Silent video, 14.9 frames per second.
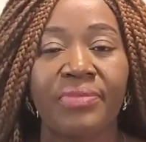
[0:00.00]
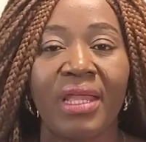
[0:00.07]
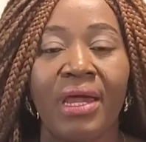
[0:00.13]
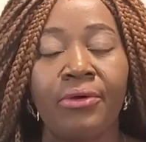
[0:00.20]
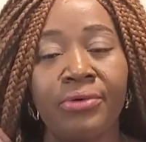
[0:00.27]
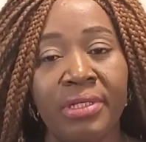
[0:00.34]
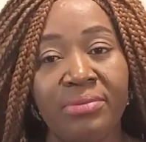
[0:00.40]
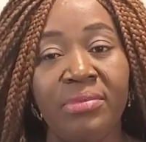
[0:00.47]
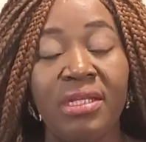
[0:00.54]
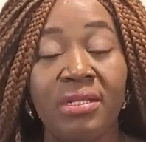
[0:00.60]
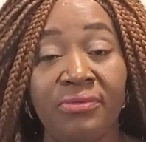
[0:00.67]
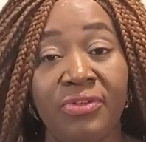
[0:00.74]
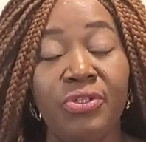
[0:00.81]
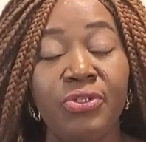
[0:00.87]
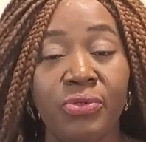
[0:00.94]
I already made a
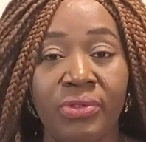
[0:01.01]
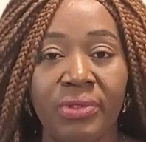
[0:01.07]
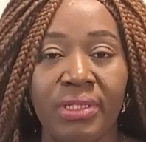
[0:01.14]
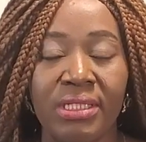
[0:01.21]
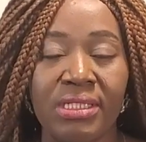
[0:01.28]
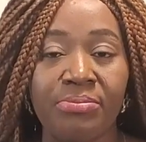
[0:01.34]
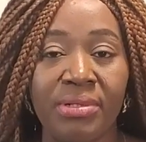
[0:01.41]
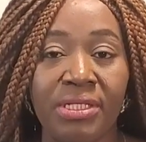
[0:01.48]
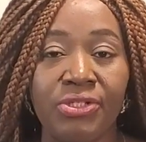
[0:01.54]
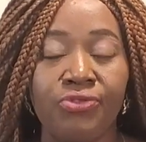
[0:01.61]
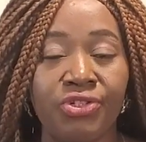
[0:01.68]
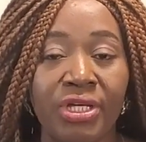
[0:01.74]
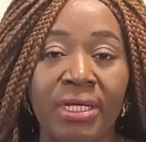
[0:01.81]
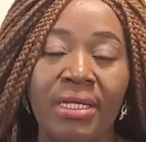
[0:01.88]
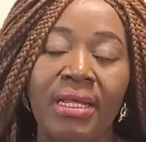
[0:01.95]
video on this. Please, you
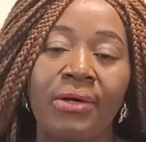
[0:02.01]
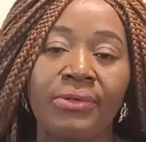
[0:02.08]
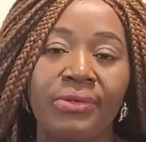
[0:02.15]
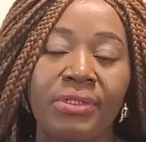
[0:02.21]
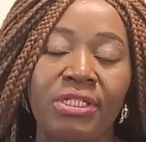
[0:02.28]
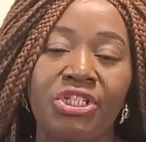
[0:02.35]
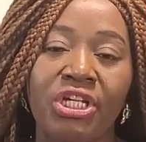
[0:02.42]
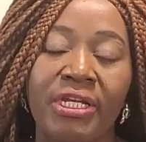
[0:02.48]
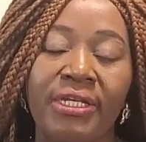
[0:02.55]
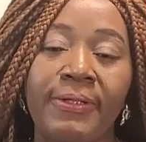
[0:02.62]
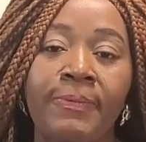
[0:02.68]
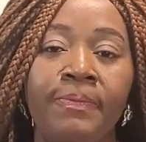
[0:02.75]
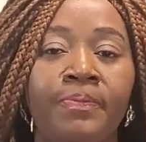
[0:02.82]
check it out on the channel.